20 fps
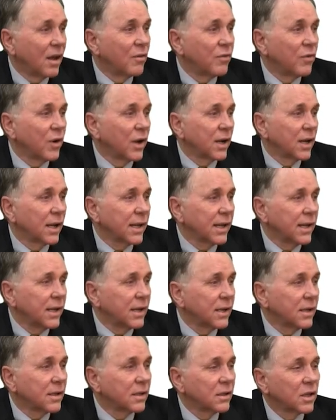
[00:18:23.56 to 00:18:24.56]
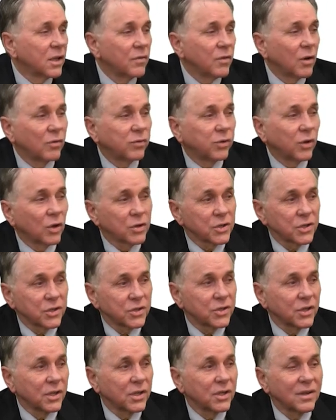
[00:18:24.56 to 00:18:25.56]
And finally,
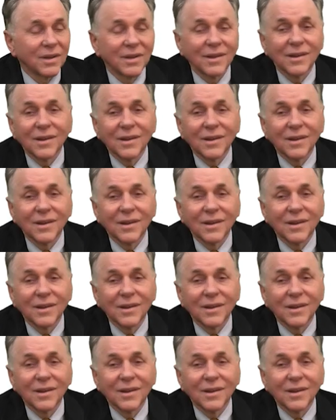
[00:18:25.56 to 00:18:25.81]
levofloxacin